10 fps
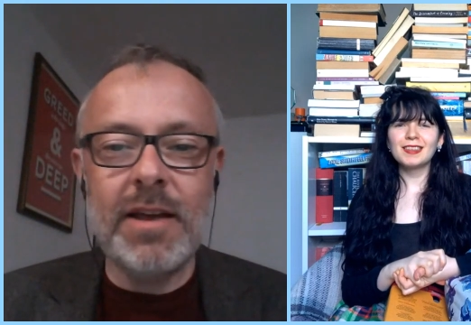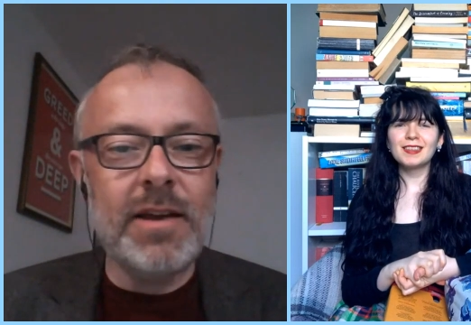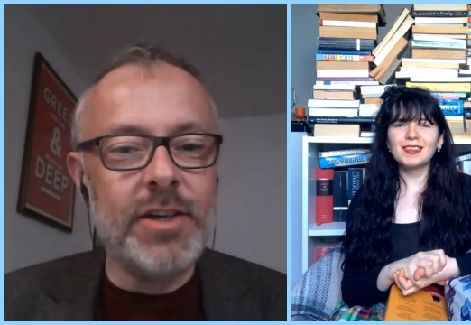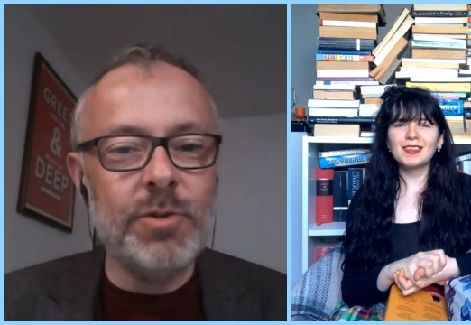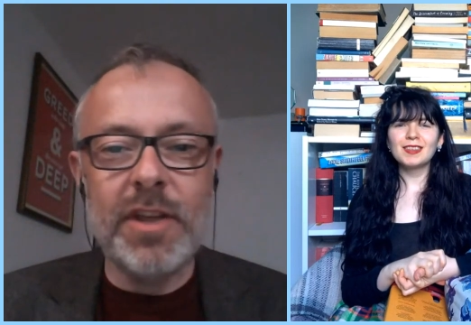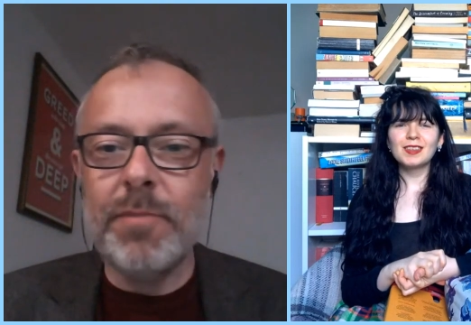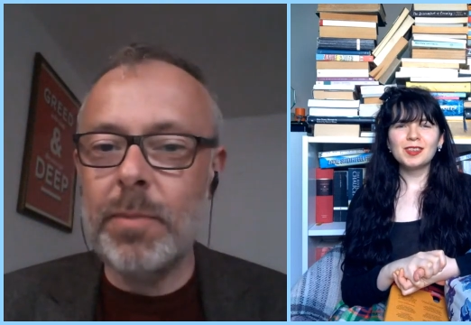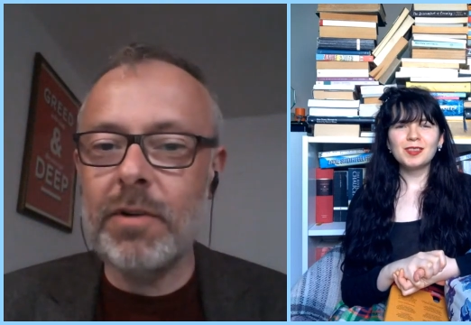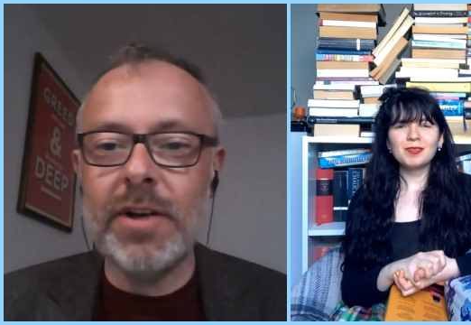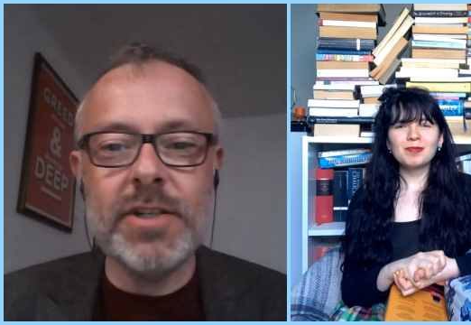Speaker 1: Uh, I don't
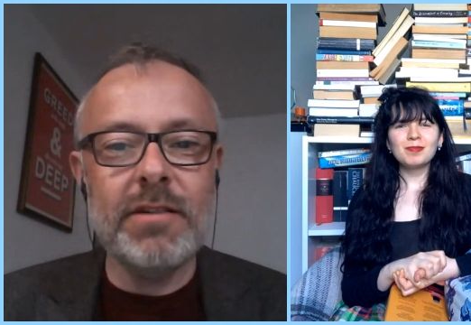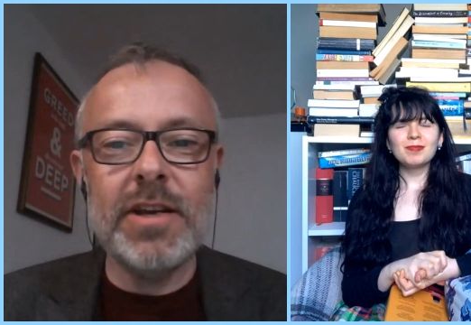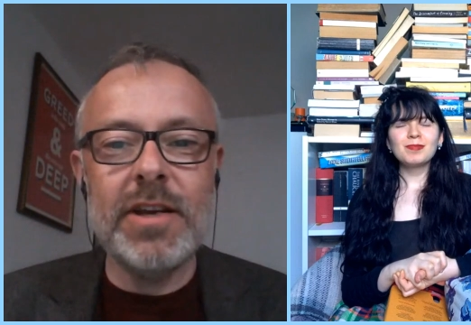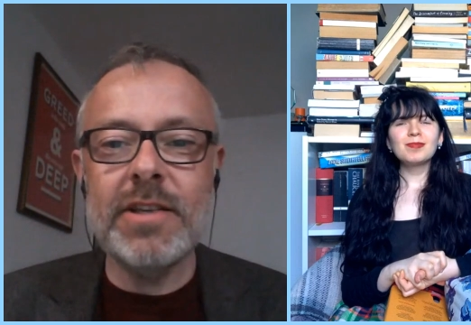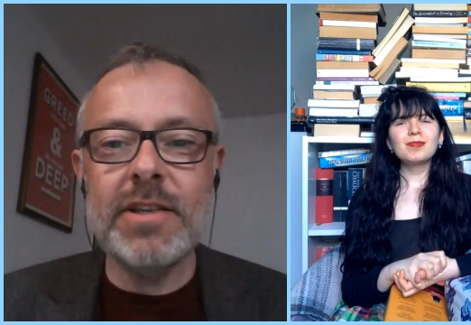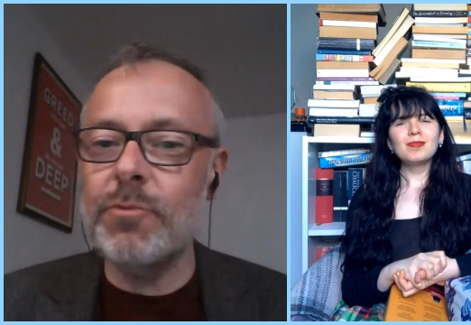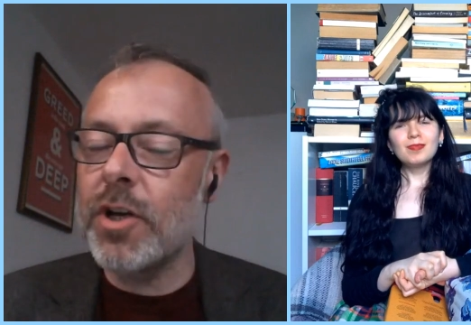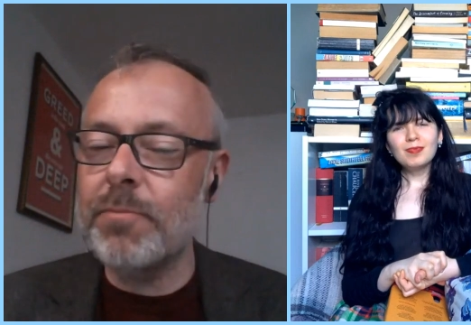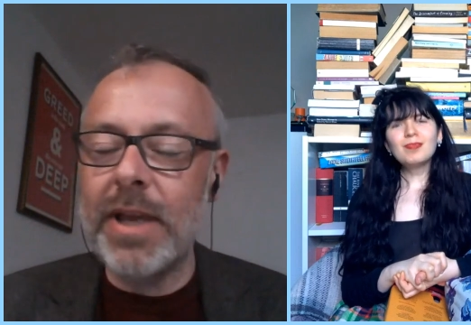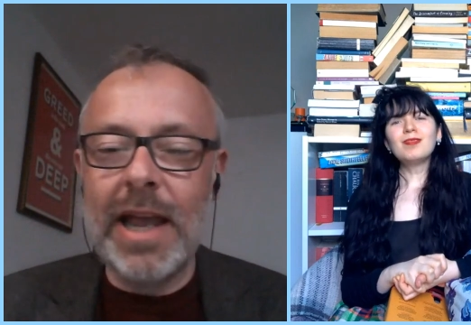give people criteria,
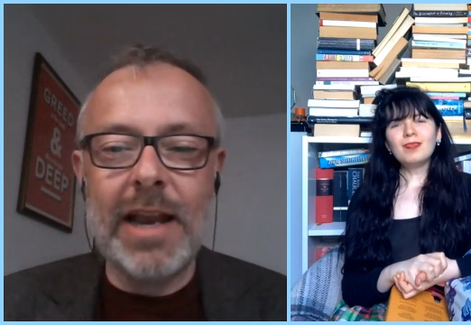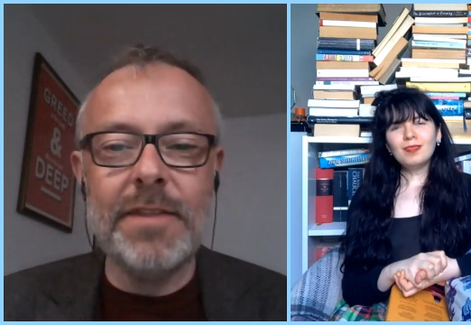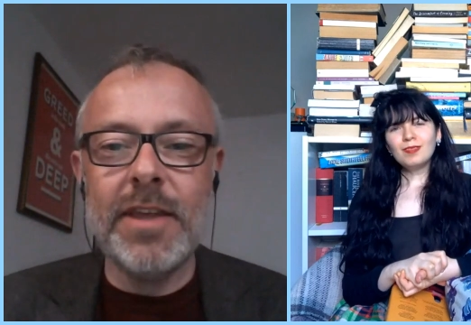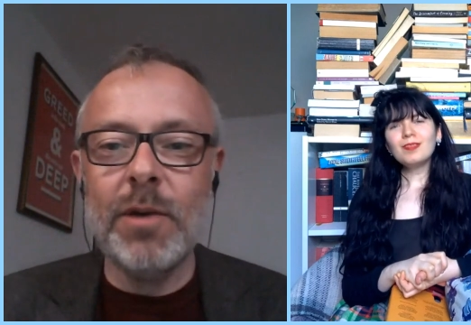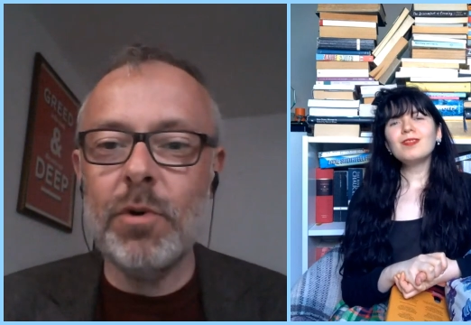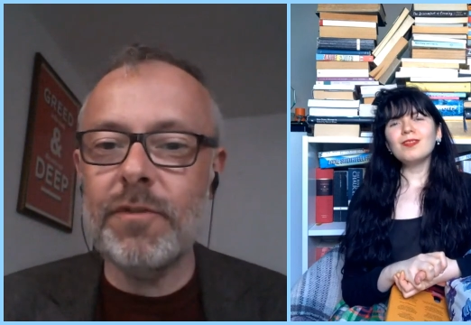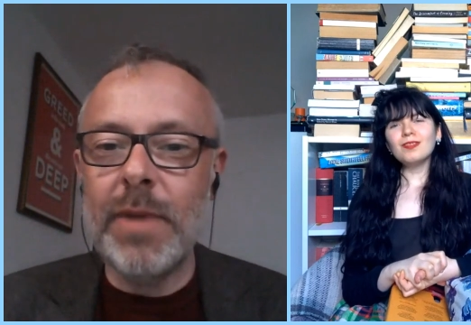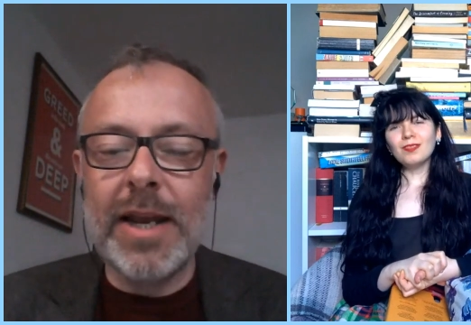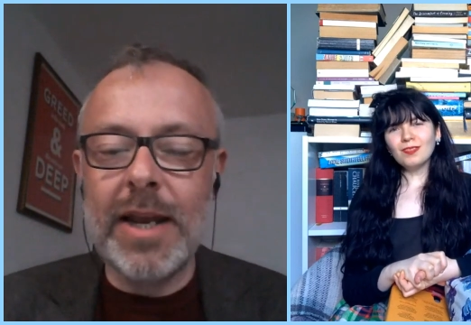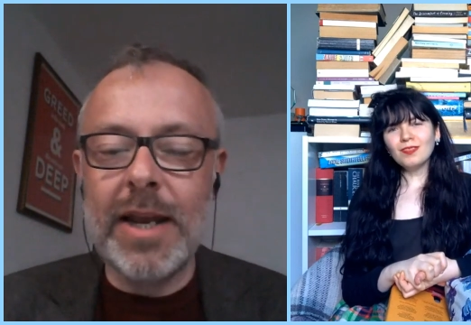so you can pick anything you
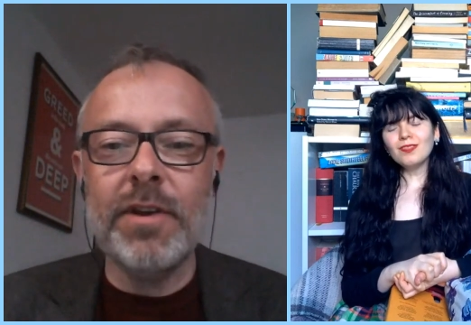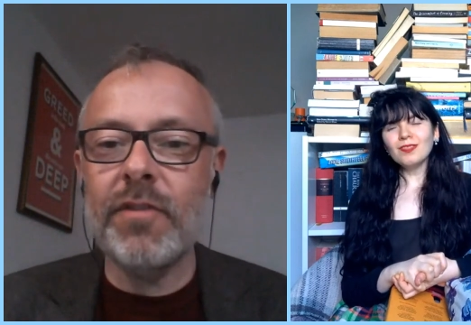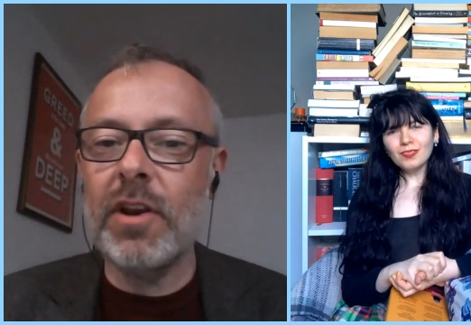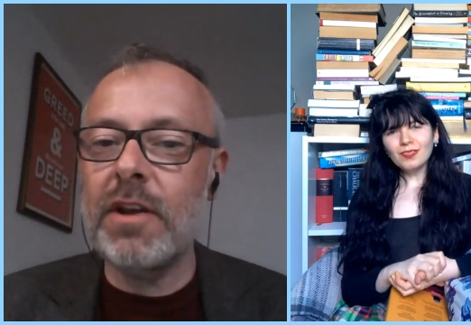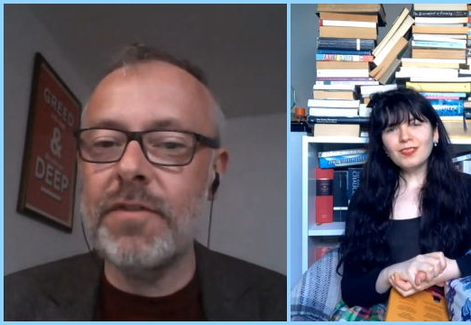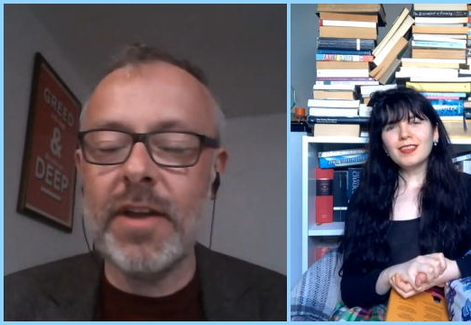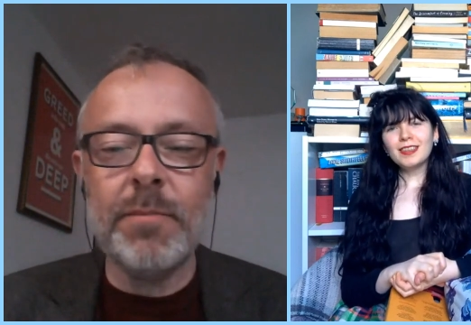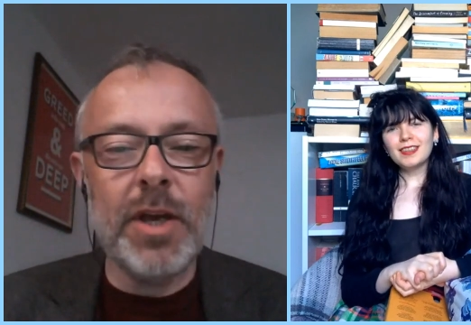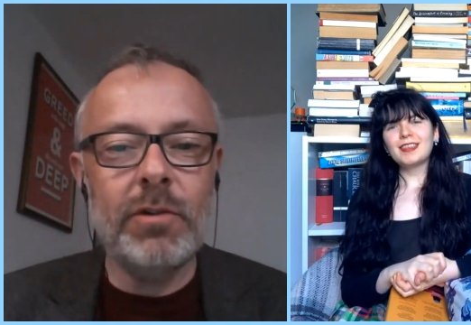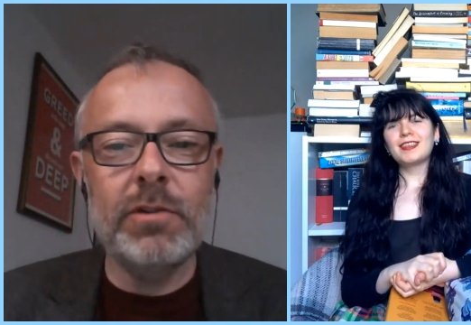want from any period of your
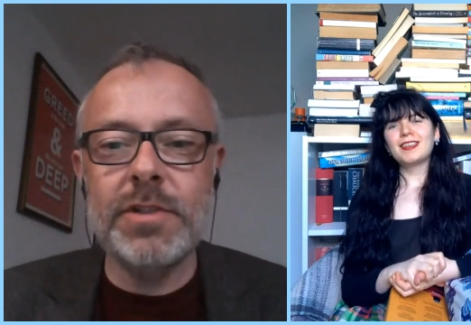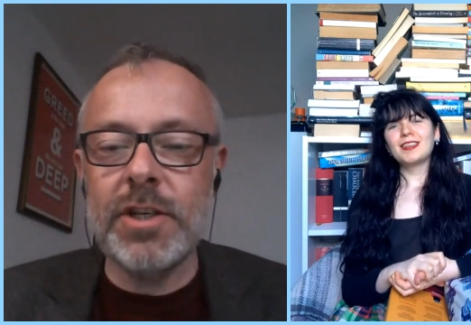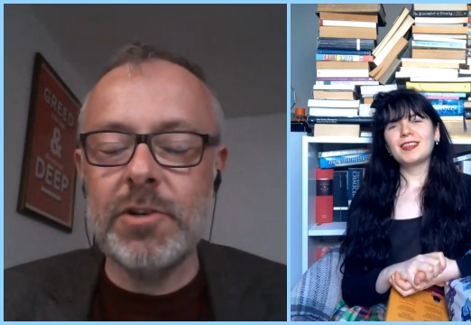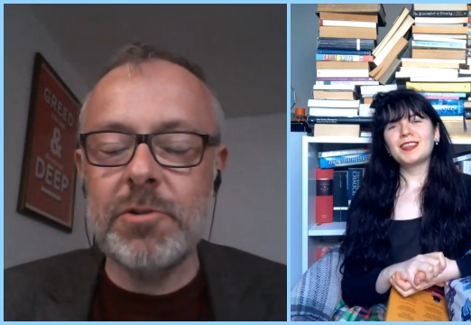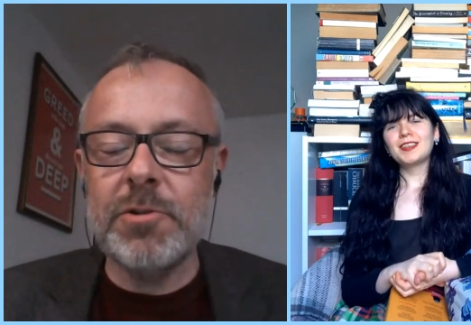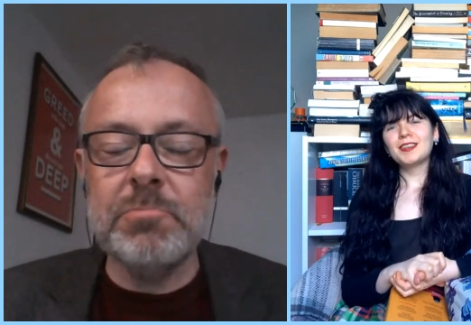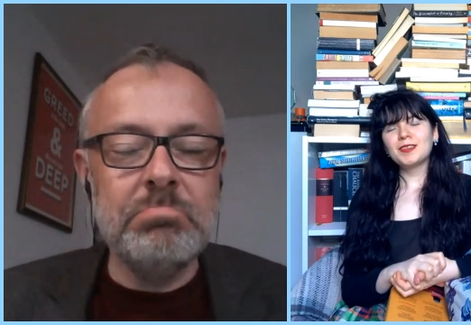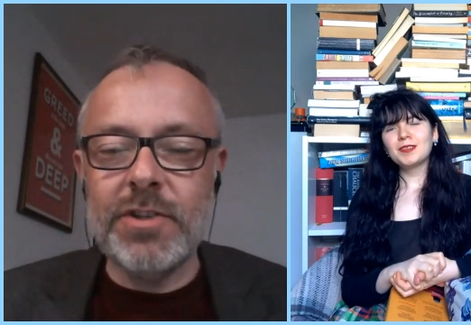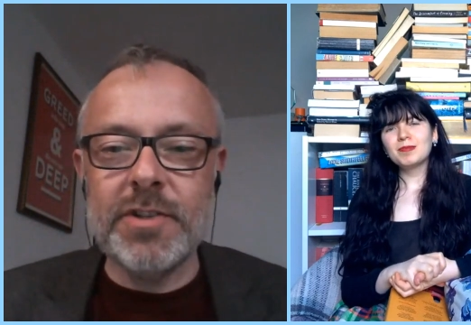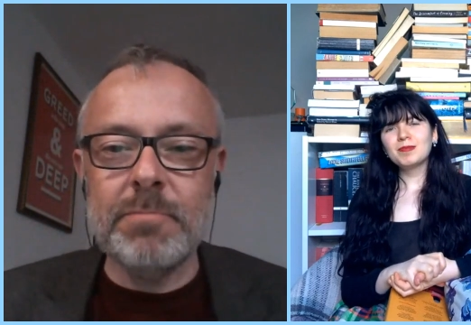life. They can be old, new,
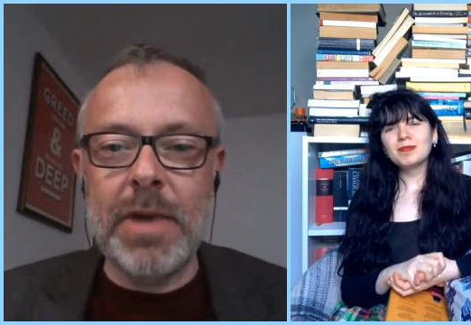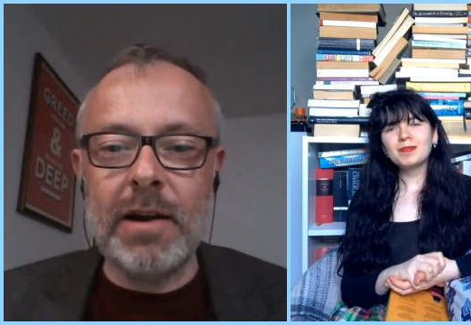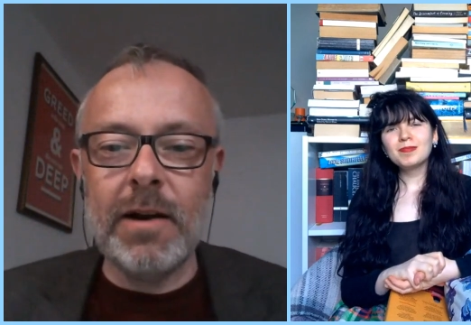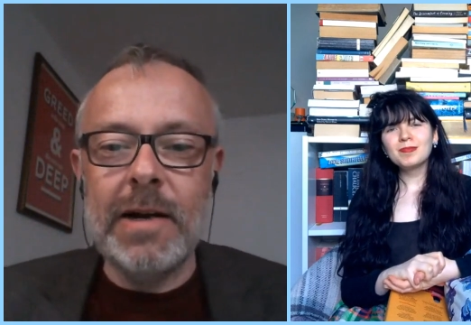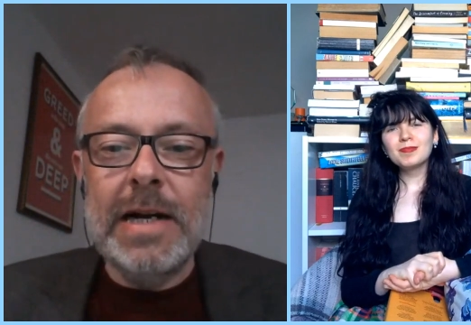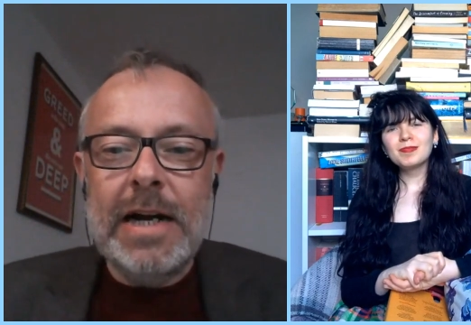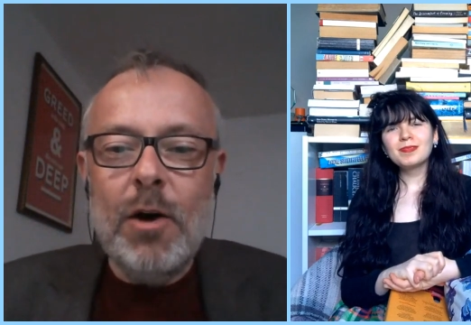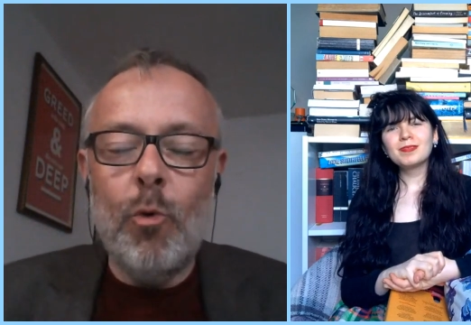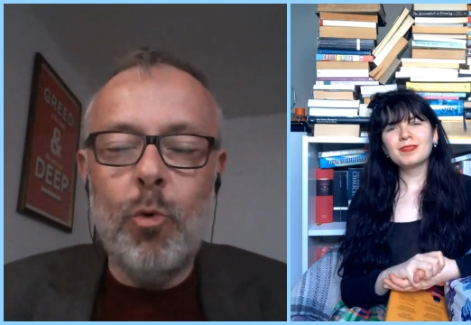doesn't matter.